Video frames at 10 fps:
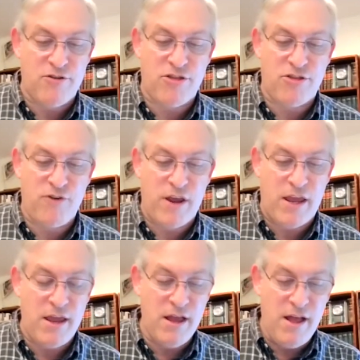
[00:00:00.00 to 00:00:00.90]
letter
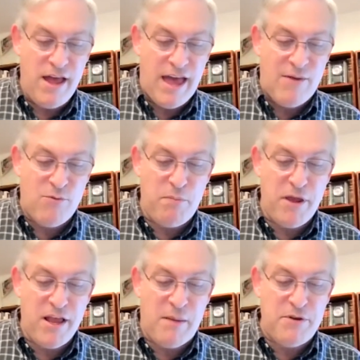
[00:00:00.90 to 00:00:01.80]
three, and we'll
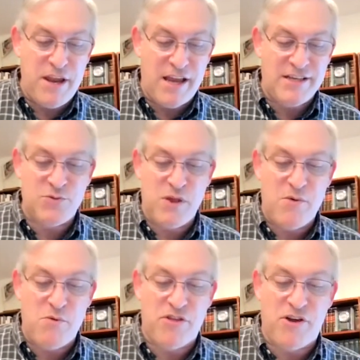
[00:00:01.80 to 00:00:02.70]
pick up next
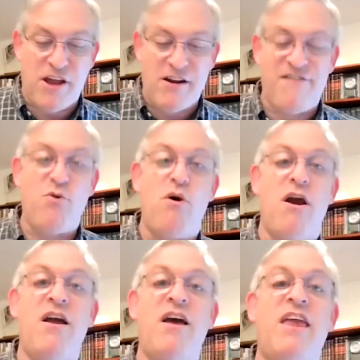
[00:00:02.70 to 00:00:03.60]
week with letter
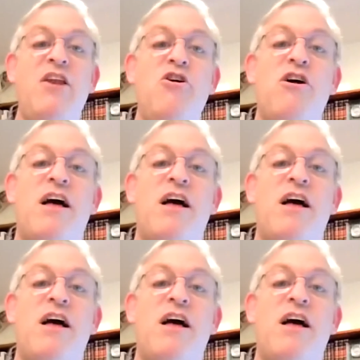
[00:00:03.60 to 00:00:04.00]
four,